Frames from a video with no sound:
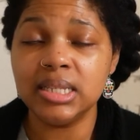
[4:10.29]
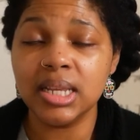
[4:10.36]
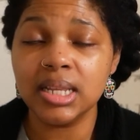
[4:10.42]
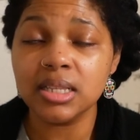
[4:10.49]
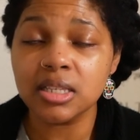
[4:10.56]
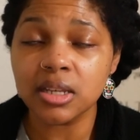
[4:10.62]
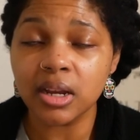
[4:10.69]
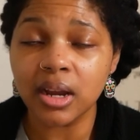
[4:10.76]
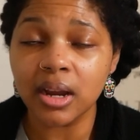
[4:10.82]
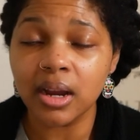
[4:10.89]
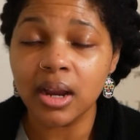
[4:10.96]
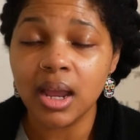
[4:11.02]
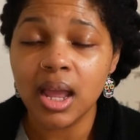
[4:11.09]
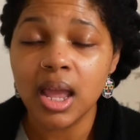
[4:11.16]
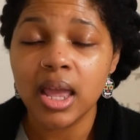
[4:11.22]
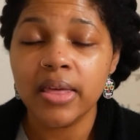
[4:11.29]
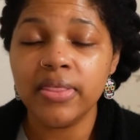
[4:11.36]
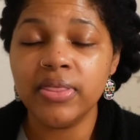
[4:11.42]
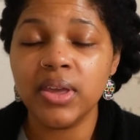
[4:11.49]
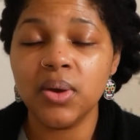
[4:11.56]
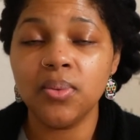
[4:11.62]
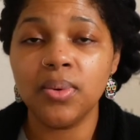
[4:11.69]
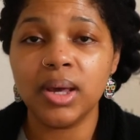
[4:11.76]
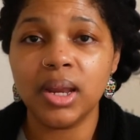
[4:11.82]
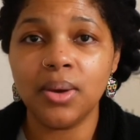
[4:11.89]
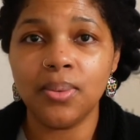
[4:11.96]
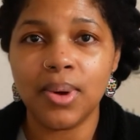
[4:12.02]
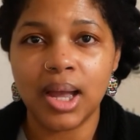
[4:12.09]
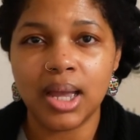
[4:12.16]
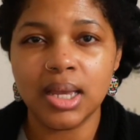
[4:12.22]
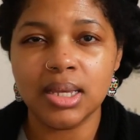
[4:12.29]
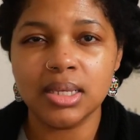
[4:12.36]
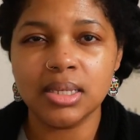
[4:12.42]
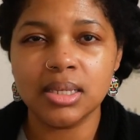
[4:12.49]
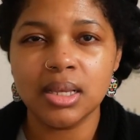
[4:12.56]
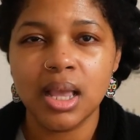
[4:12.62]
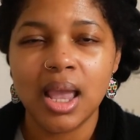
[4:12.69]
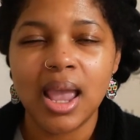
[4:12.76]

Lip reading: denser than what it was.